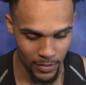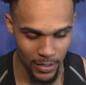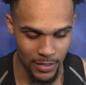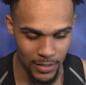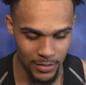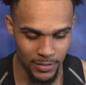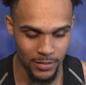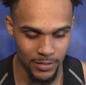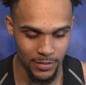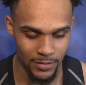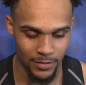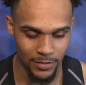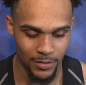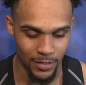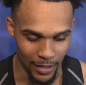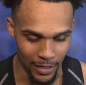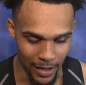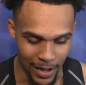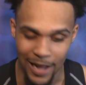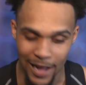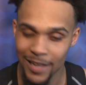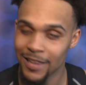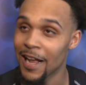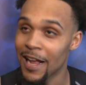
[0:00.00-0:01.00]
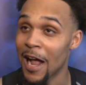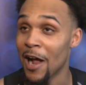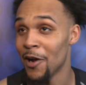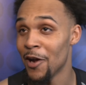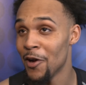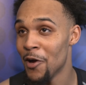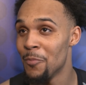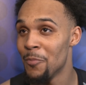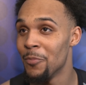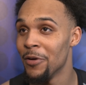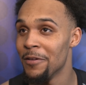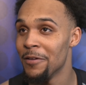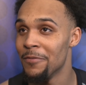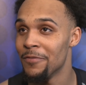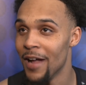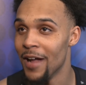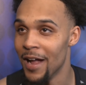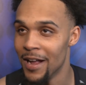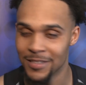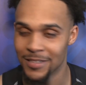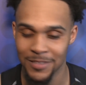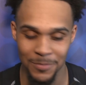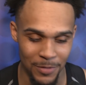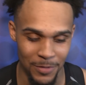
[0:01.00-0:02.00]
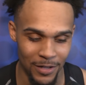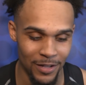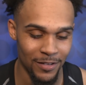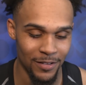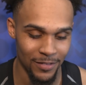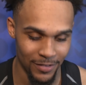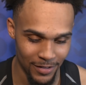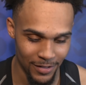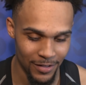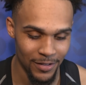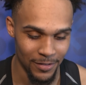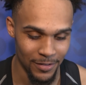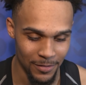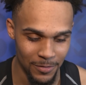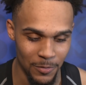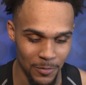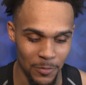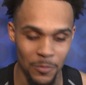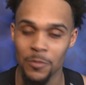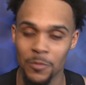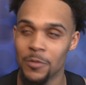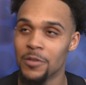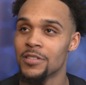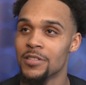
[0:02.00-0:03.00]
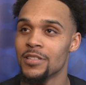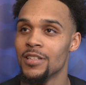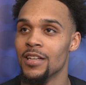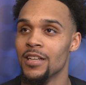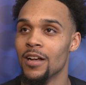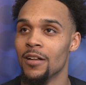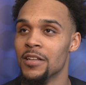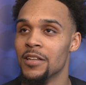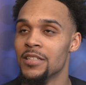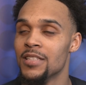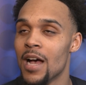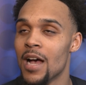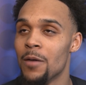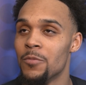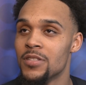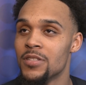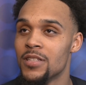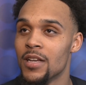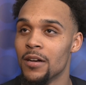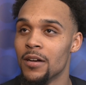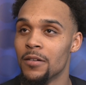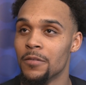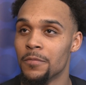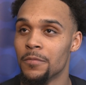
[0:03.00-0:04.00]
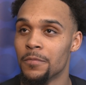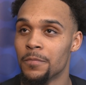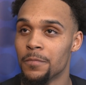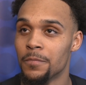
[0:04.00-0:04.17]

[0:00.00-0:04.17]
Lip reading: I think I can go pretty fast, but we'll see. Only time will tell.